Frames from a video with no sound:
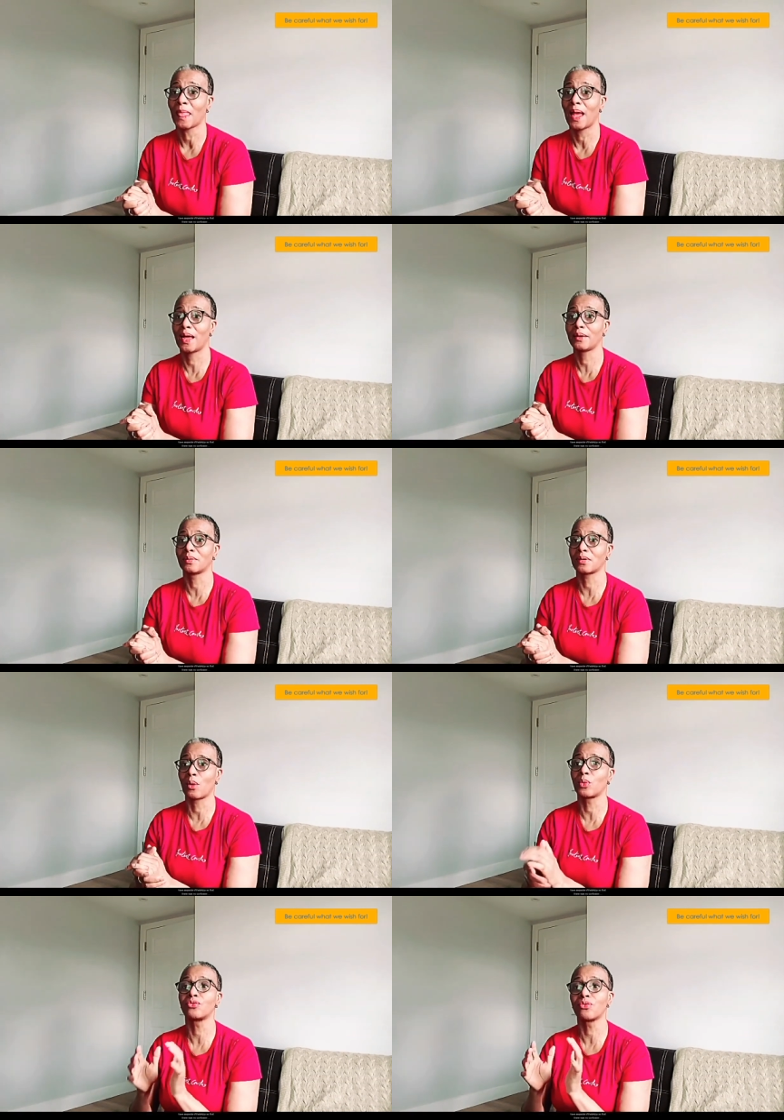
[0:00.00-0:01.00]
And I
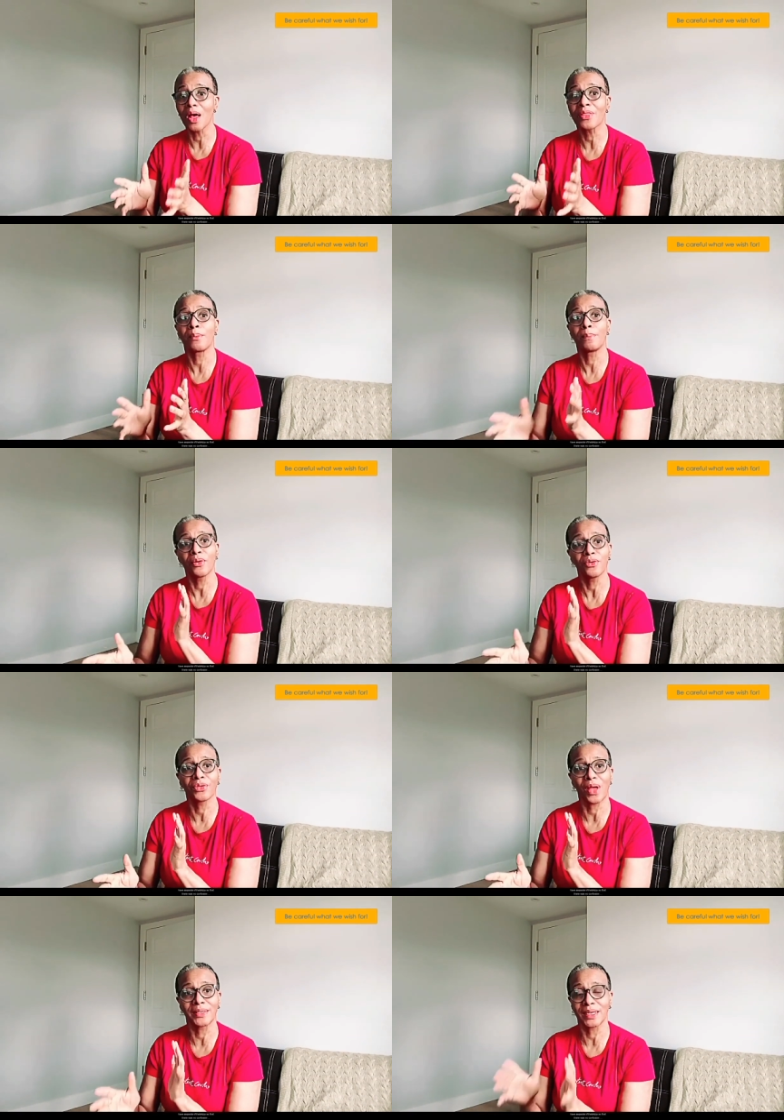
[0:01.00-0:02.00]
would rather
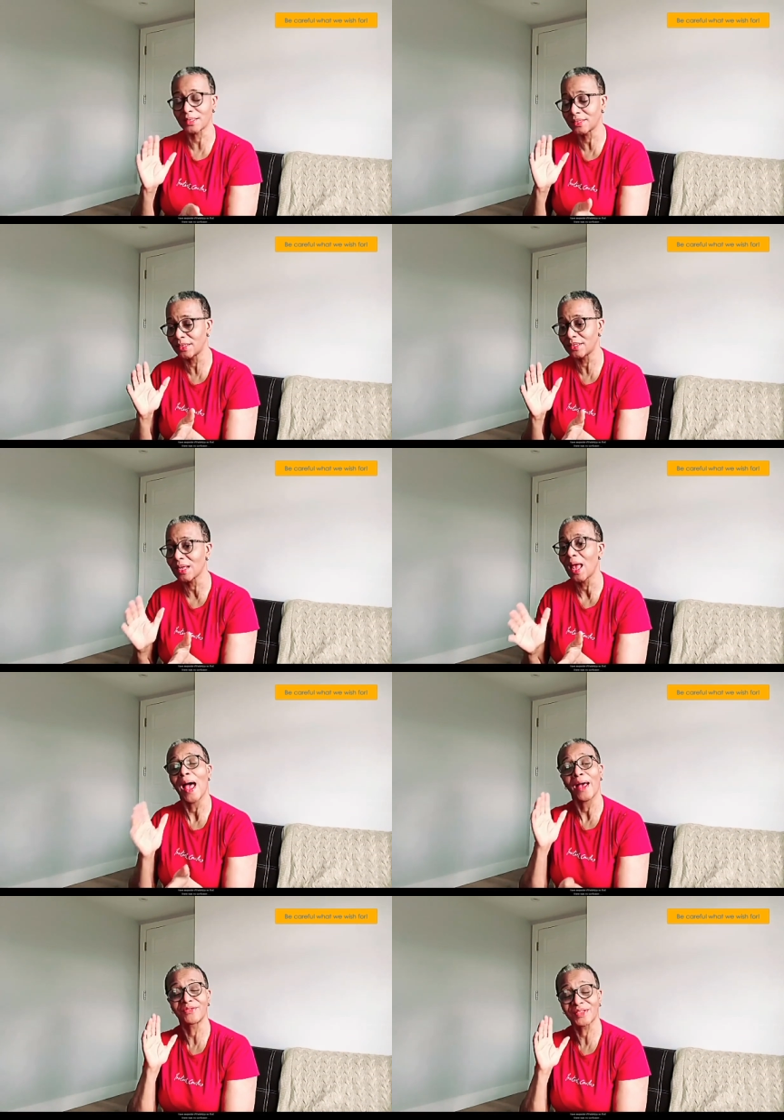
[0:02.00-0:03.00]
both identities
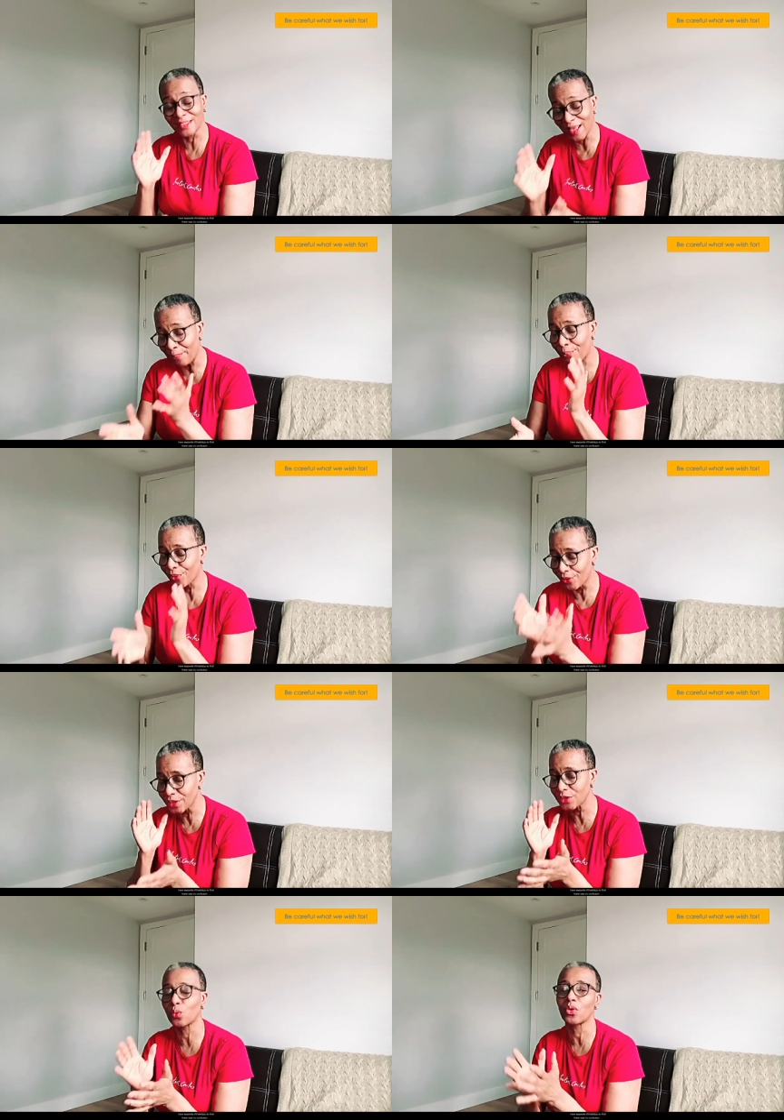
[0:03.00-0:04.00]
have
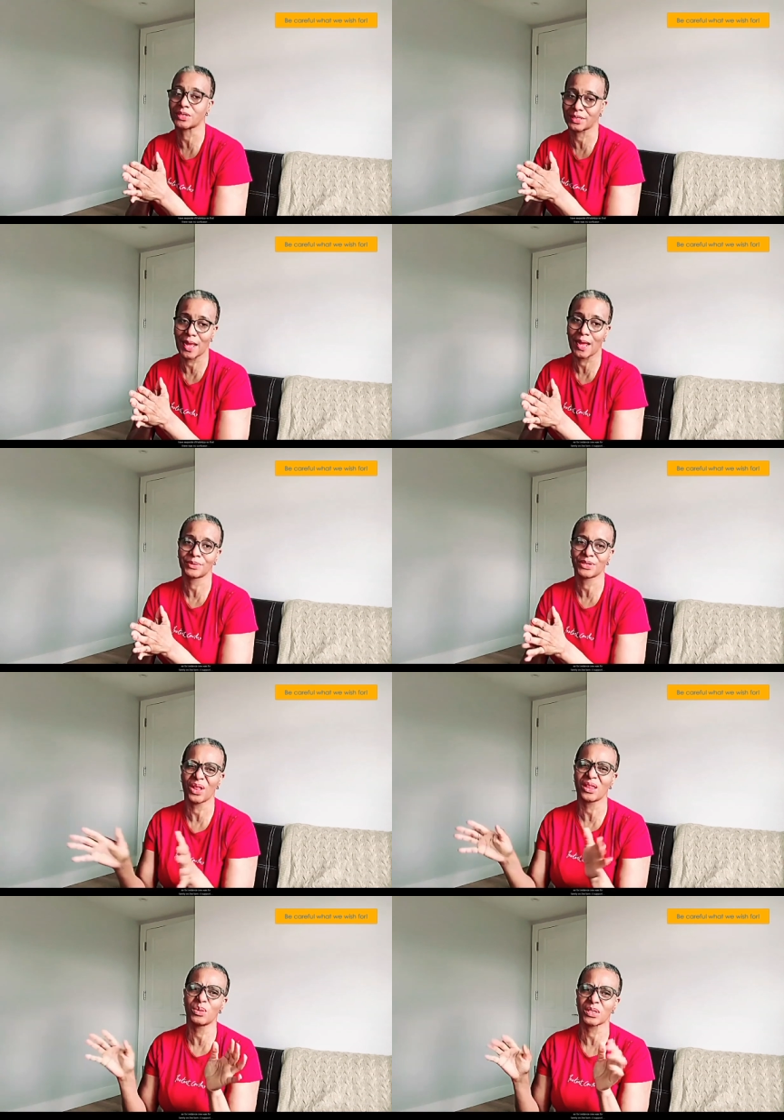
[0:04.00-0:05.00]
separate WhatsApp so
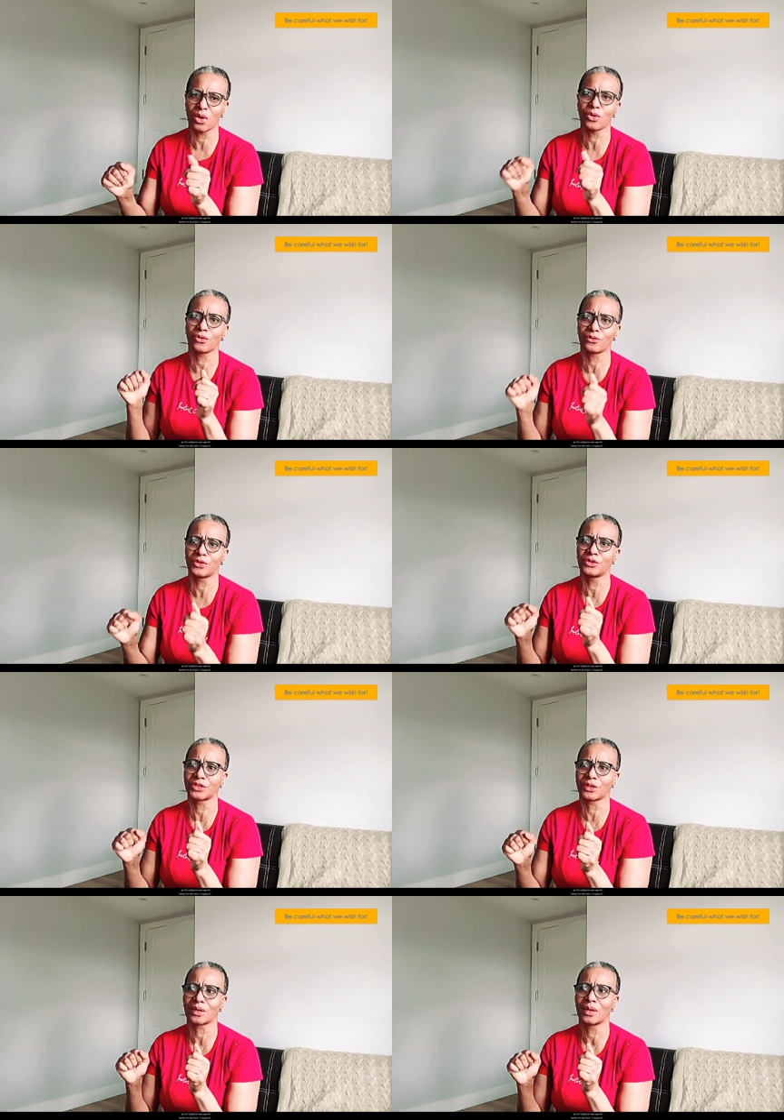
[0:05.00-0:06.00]
that there was no
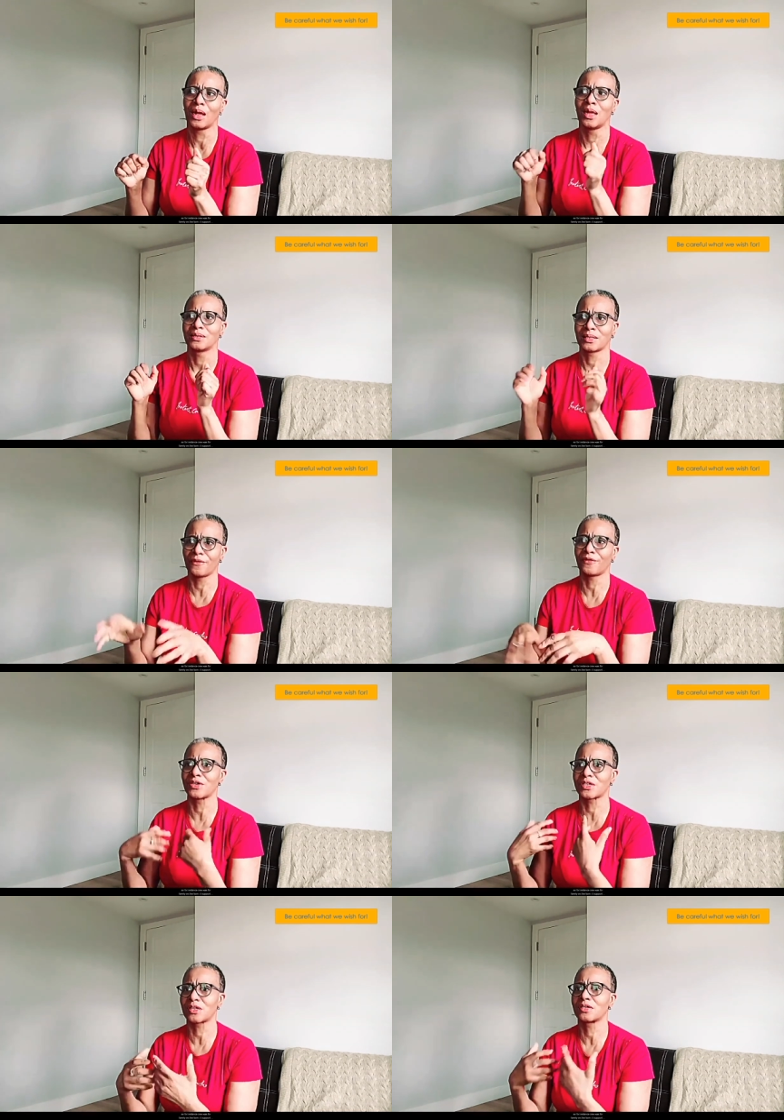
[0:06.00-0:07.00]
confusion. Say, for
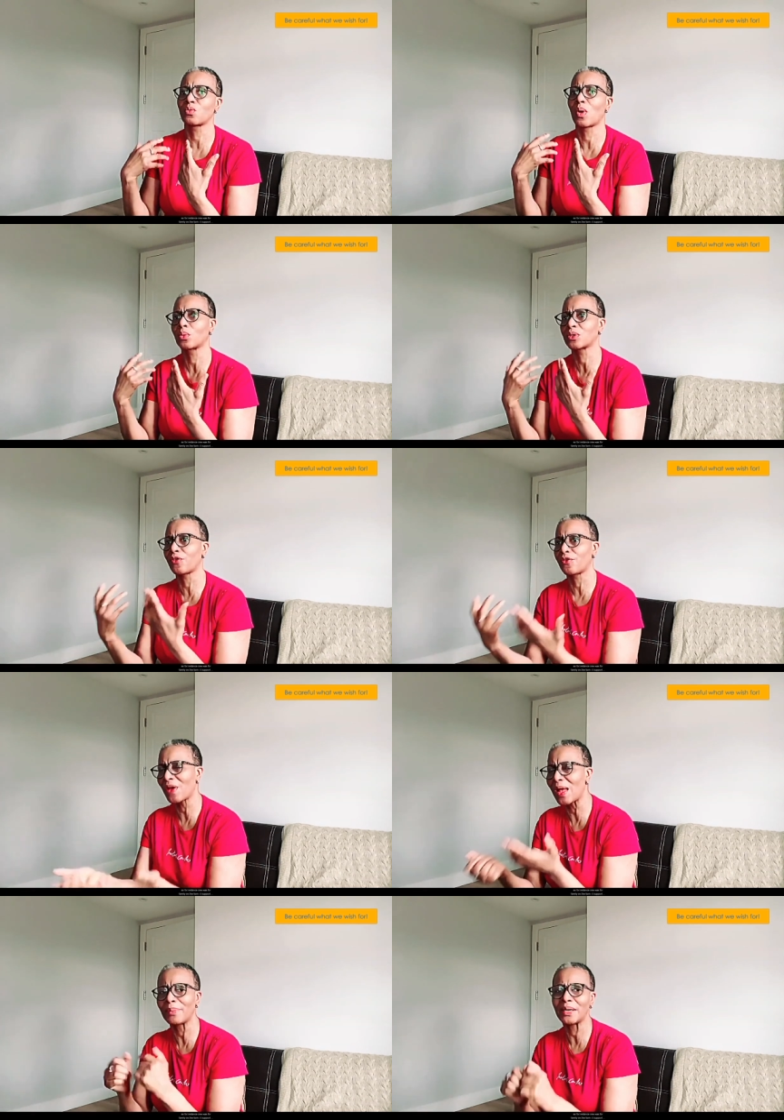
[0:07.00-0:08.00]
instance, one was for
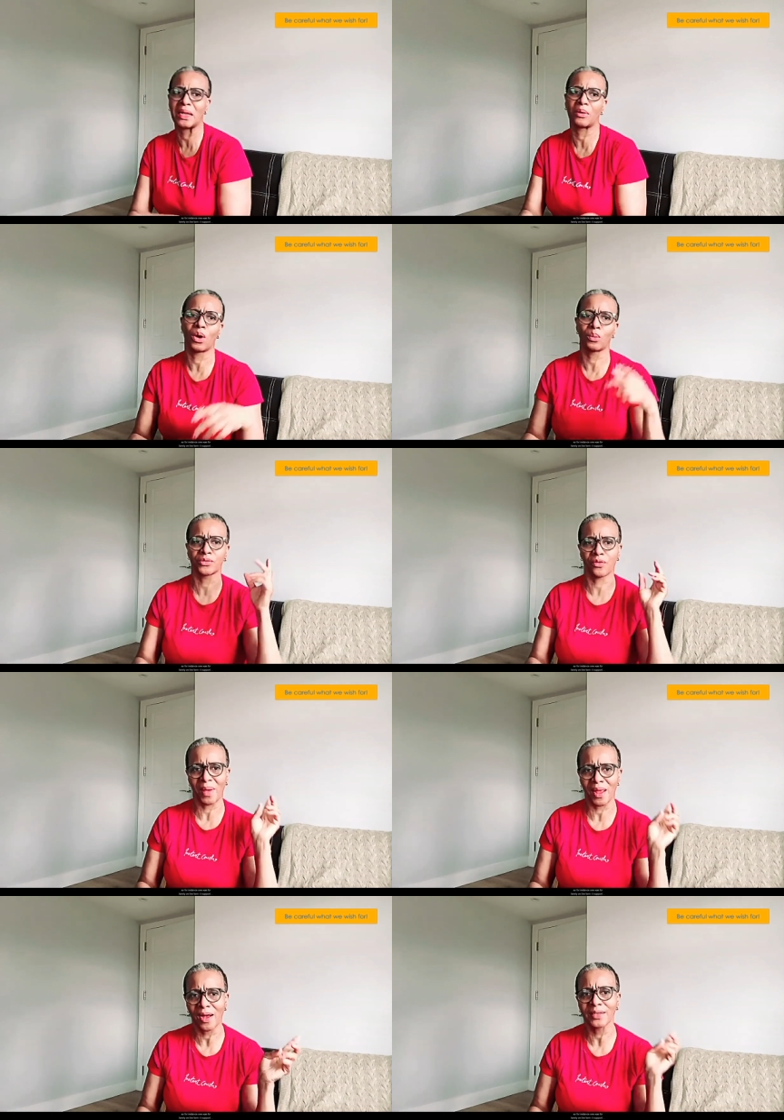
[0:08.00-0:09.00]
family and one was for
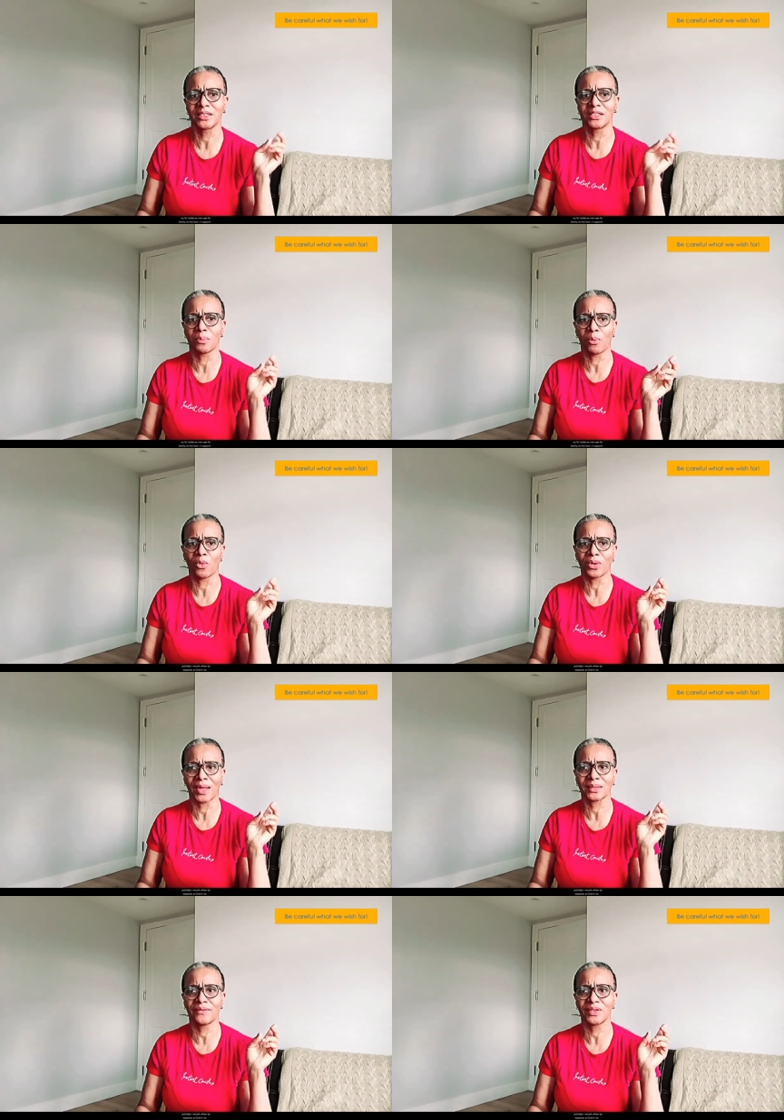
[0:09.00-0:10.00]
my IT support
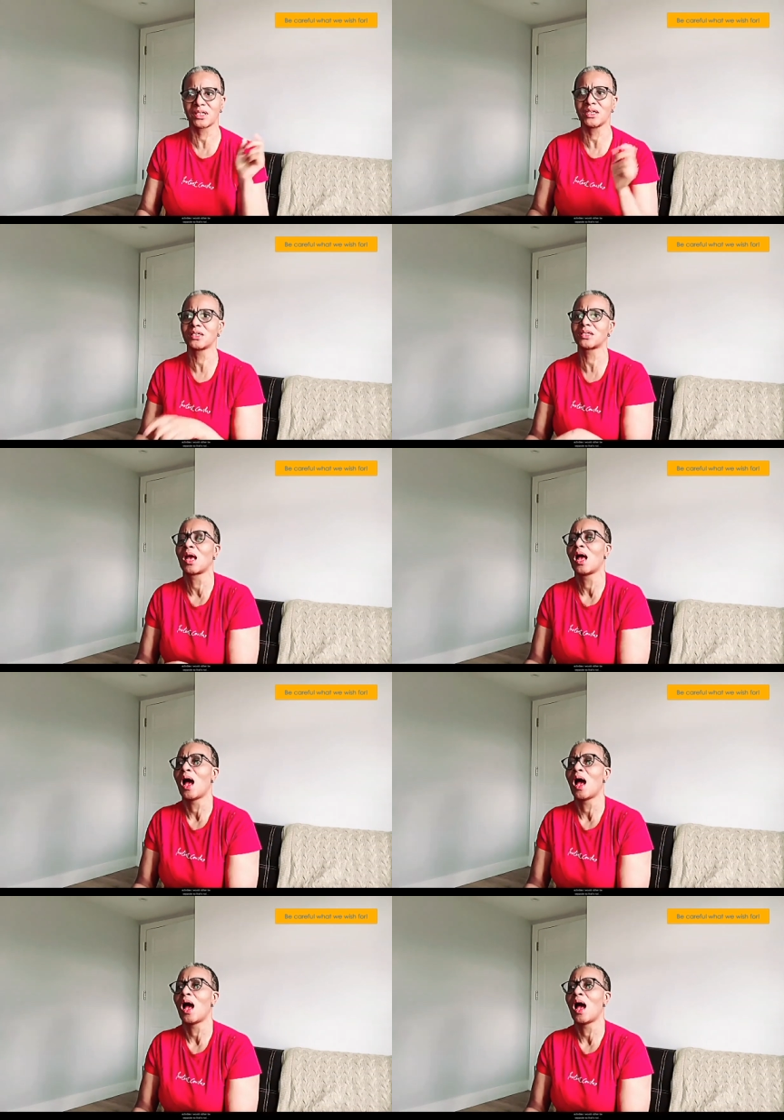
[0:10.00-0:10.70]
activities.